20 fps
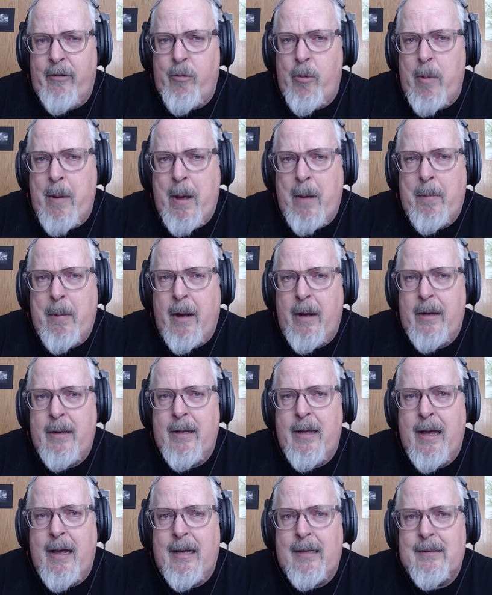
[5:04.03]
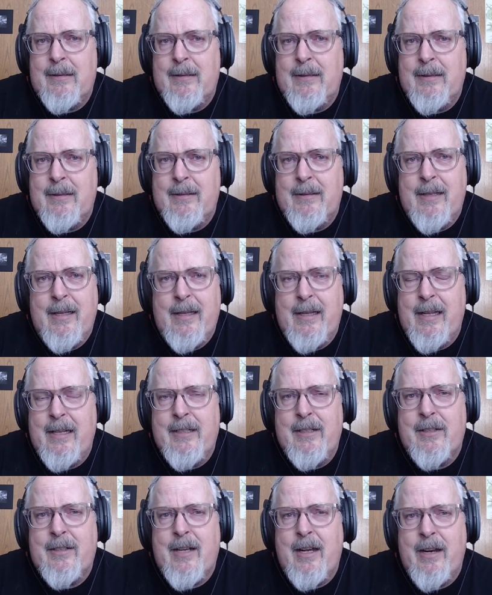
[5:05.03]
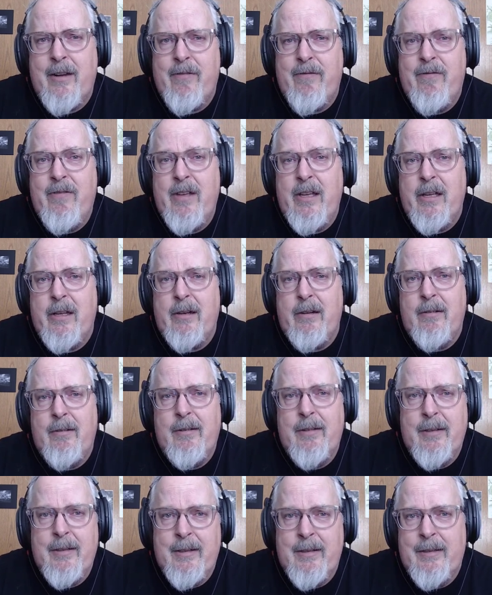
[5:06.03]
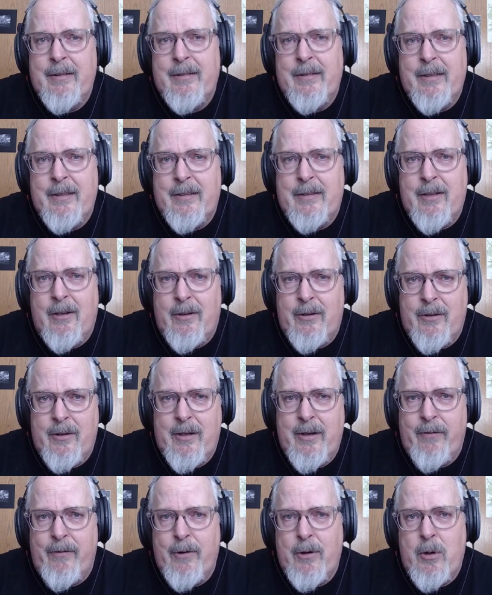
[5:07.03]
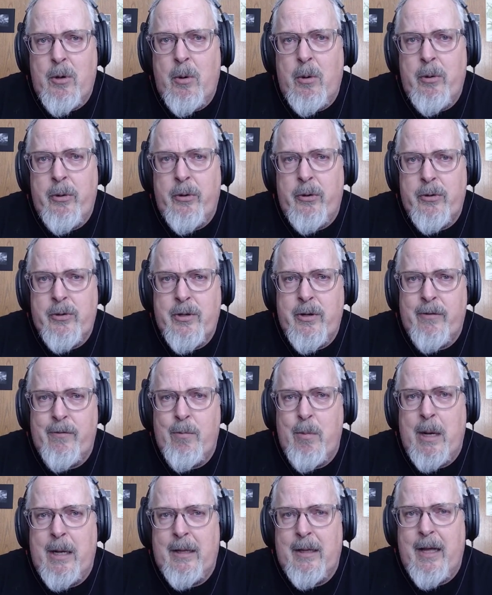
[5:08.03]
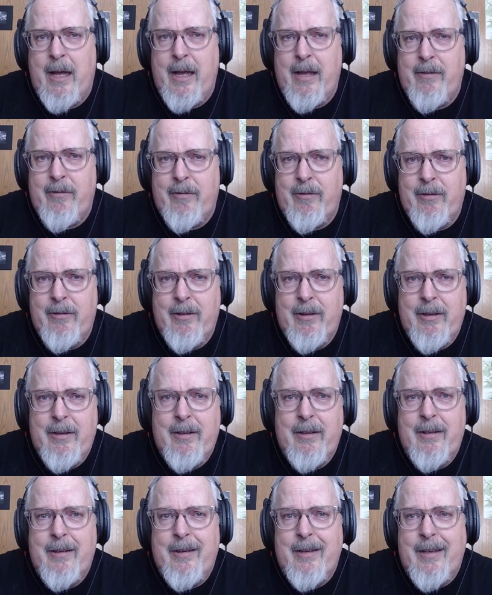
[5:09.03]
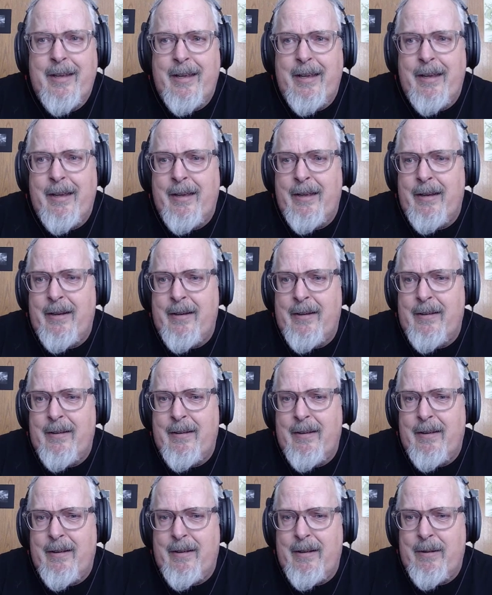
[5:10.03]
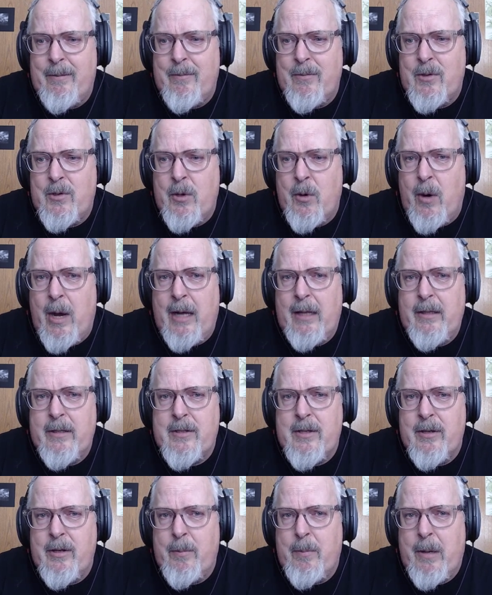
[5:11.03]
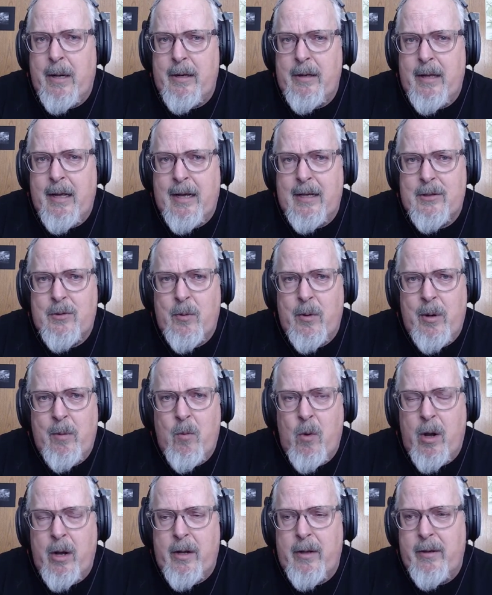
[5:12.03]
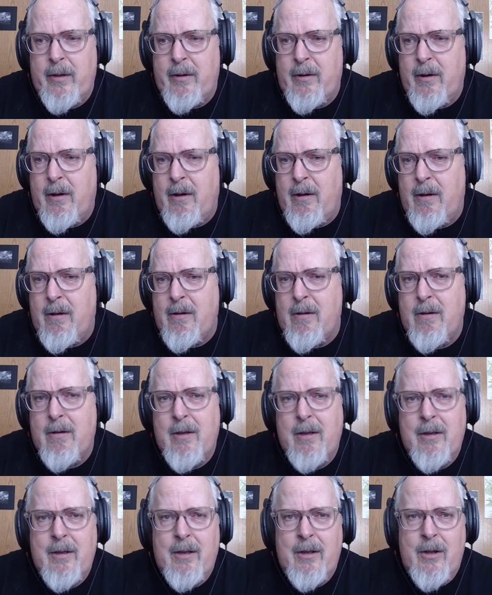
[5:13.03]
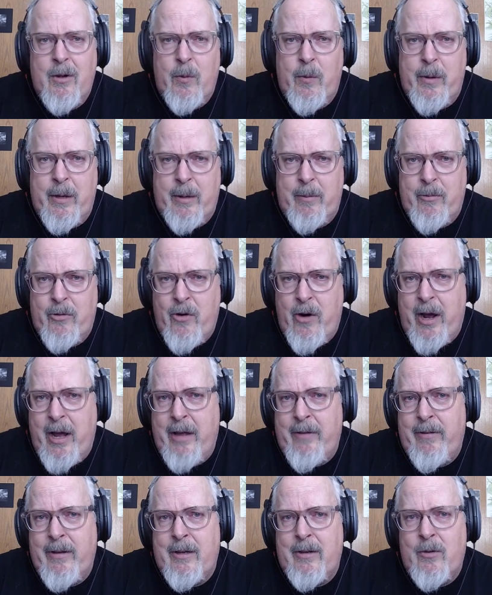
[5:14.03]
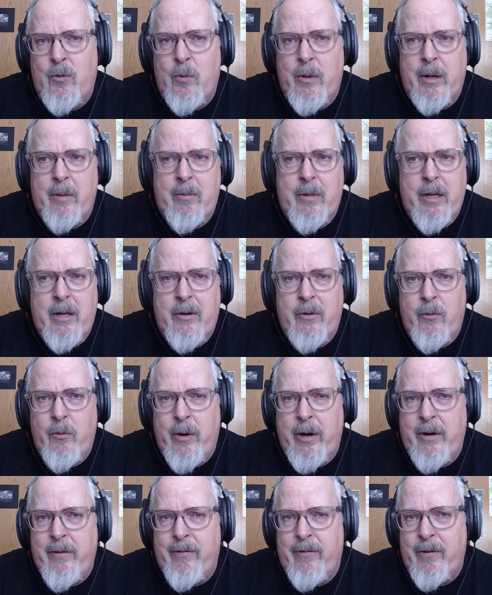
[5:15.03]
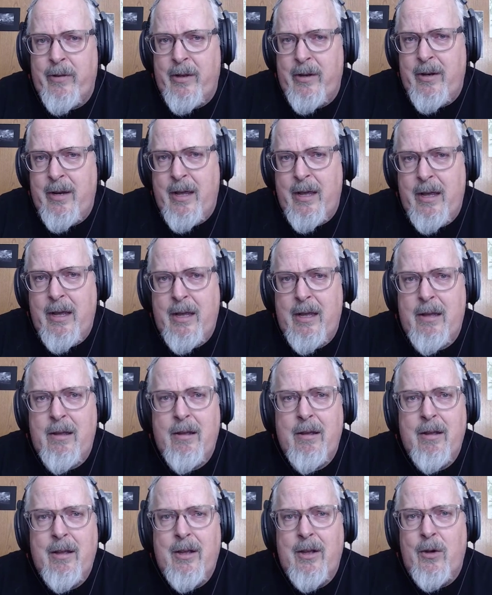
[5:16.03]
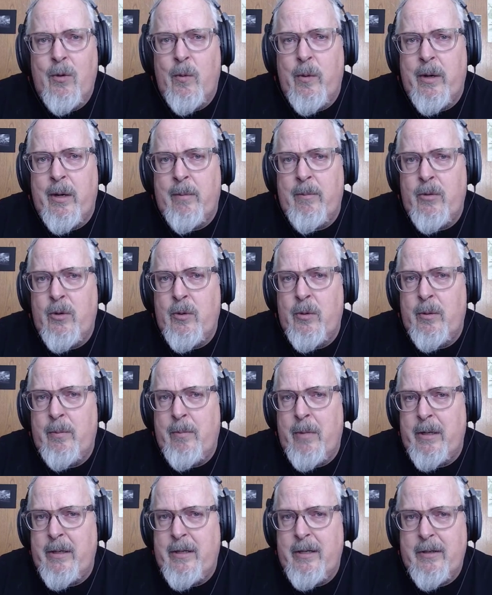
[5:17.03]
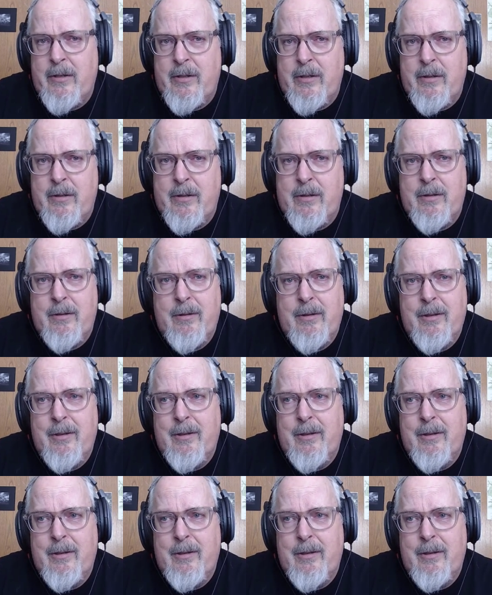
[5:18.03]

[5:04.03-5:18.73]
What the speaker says: about podcasts is that they just kind of fit into all the different corners of my life. And so I listen to podcasts when I'm walking the dog, when I'm driving, when I'm getting ready for the day, when I'm doing my dishes,